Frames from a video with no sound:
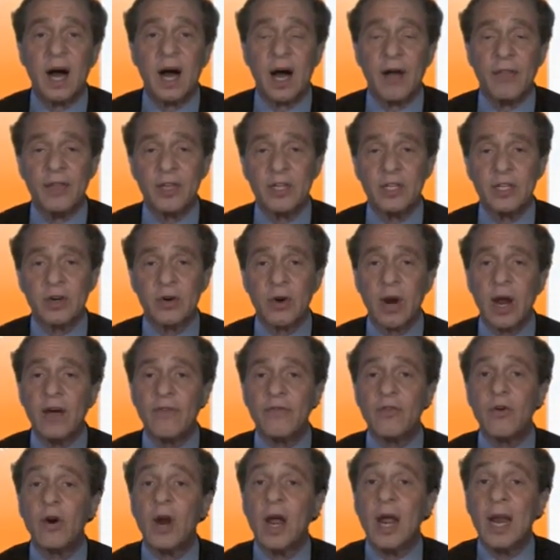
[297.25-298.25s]
on this
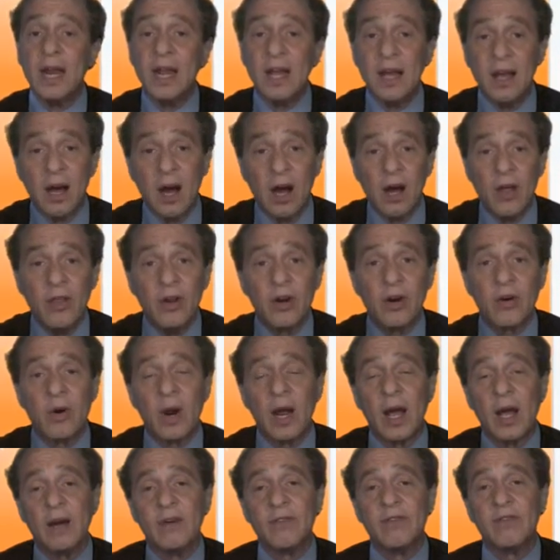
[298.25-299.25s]
graph or any other
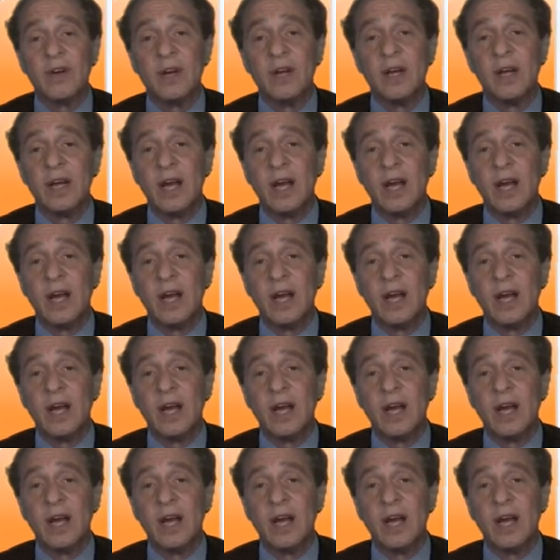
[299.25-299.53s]
graph